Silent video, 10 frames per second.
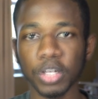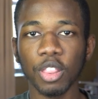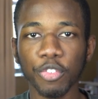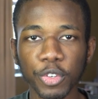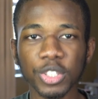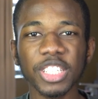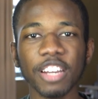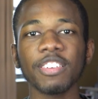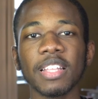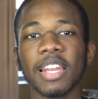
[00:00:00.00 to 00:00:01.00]
The first
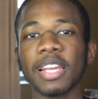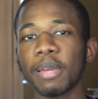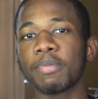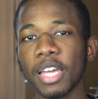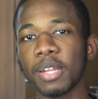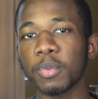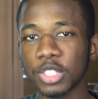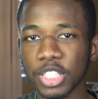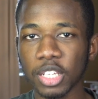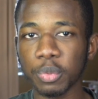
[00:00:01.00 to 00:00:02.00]
error that I kept getting was
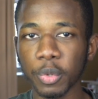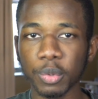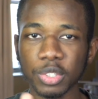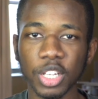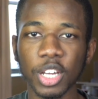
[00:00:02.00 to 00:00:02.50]
SolidWorks was